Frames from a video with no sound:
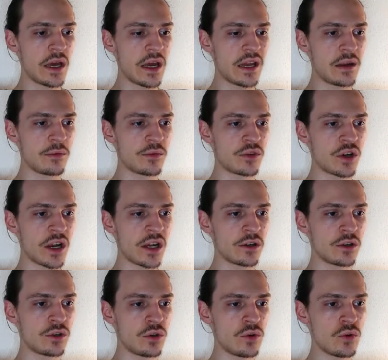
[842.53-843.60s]
and I'm trying
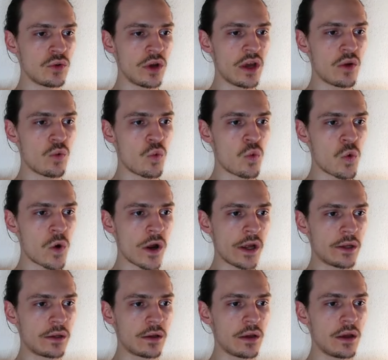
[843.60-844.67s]
to
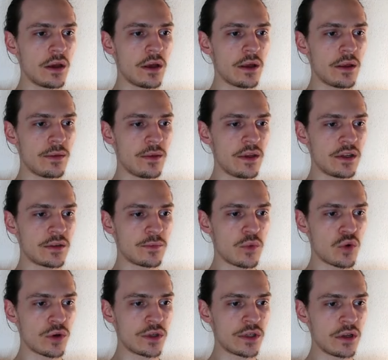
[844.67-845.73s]
avoid this
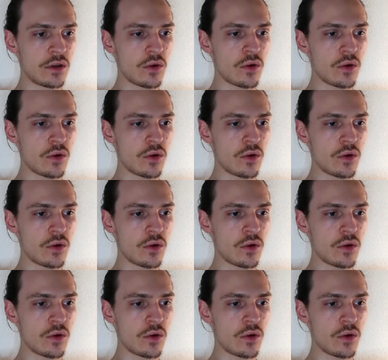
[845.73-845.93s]
poison